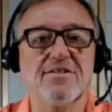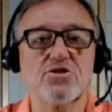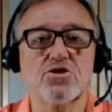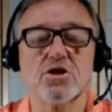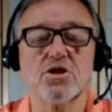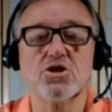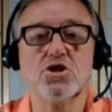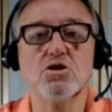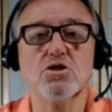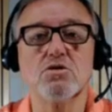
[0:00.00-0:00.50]

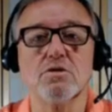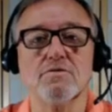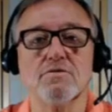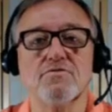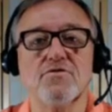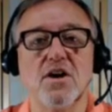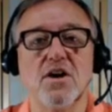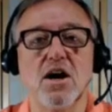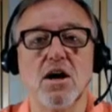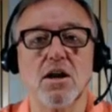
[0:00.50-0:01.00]
that you can
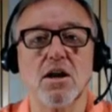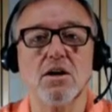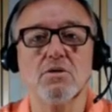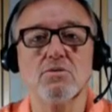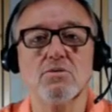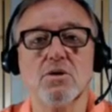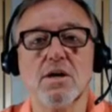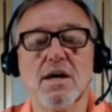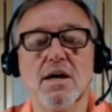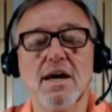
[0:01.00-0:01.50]
follow,
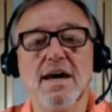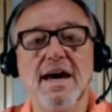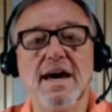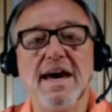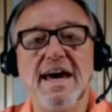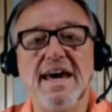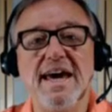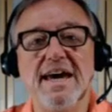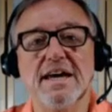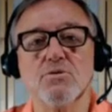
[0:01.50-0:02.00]

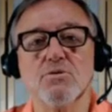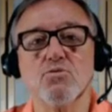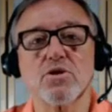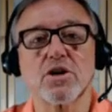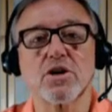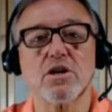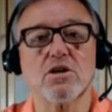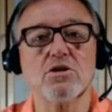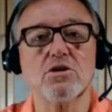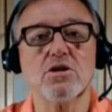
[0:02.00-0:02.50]
and we're
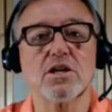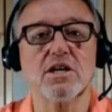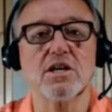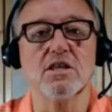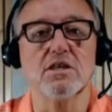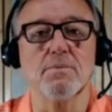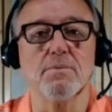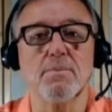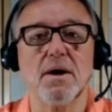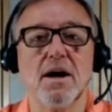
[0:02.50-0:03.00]
going to look
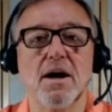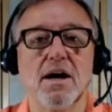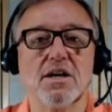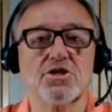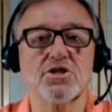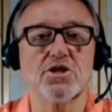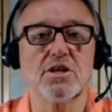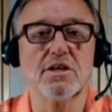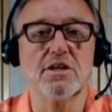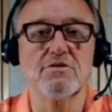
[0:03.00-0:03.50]
at the
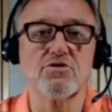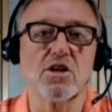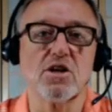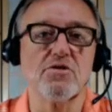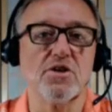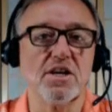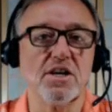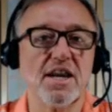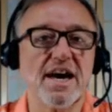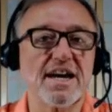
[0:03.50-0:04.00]
positives and
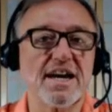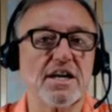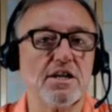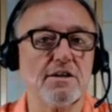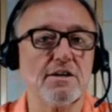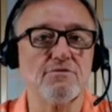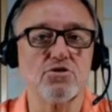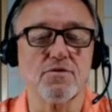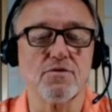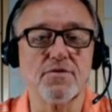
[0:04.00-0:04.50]
the
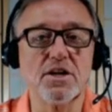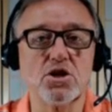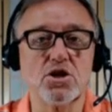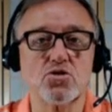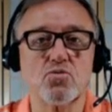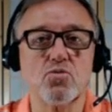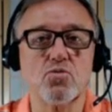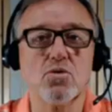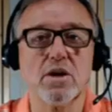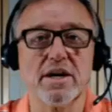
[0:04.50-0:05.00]
negatives of
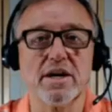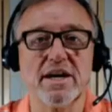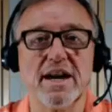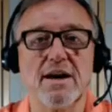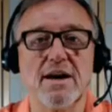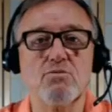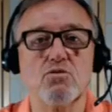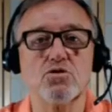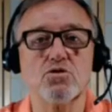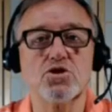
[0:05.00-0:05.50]
each one, and I
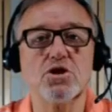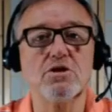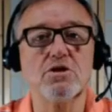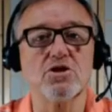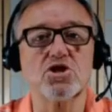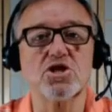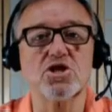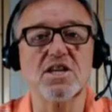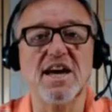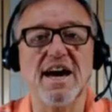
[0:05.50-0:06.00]
want you to
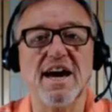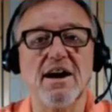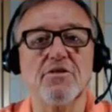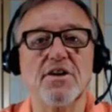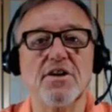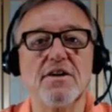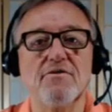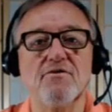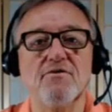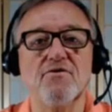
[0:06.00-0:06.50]
see how
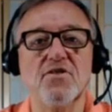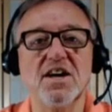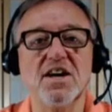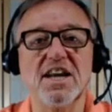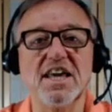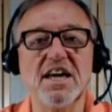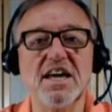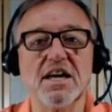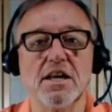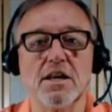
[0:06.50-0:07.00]
they fit
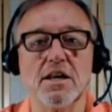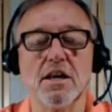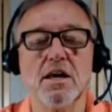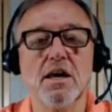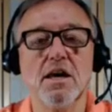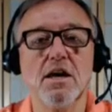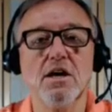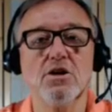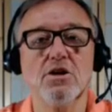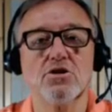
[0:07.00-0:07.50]
in
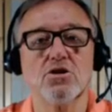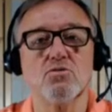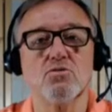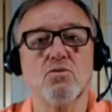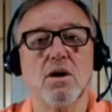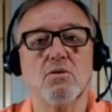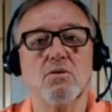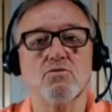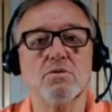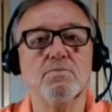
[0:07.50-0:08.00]
to
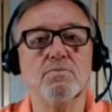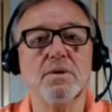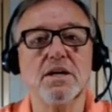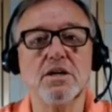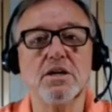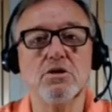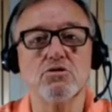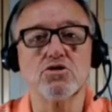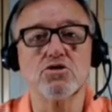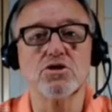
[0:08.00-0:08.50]
what would be
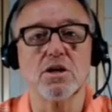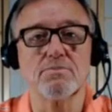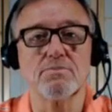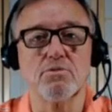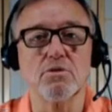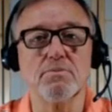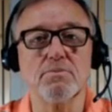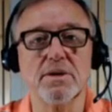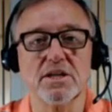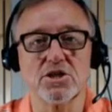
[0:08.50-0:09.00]
your
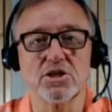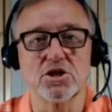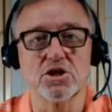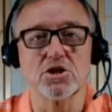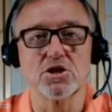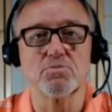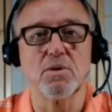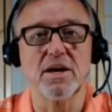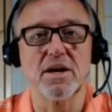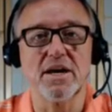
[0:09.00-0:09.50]
simple
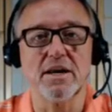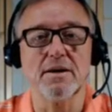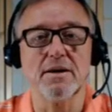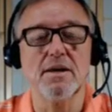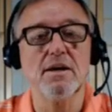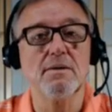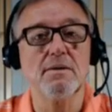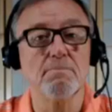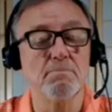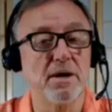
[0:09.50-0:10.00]
business plan
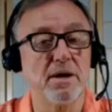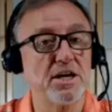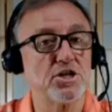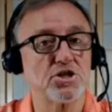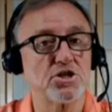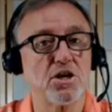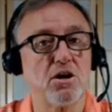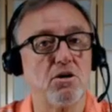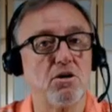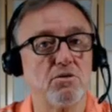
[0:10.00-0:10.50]

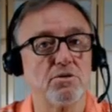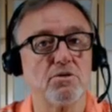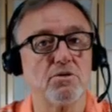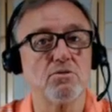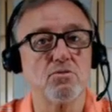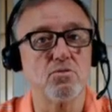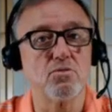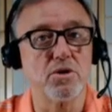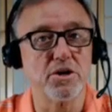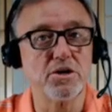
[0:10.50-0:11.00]
based on
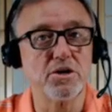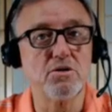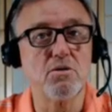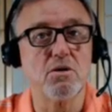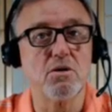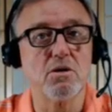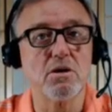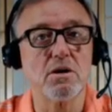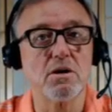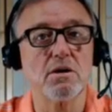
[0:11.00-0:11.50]
where you
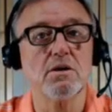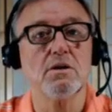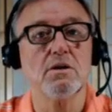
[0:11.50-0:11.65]
are,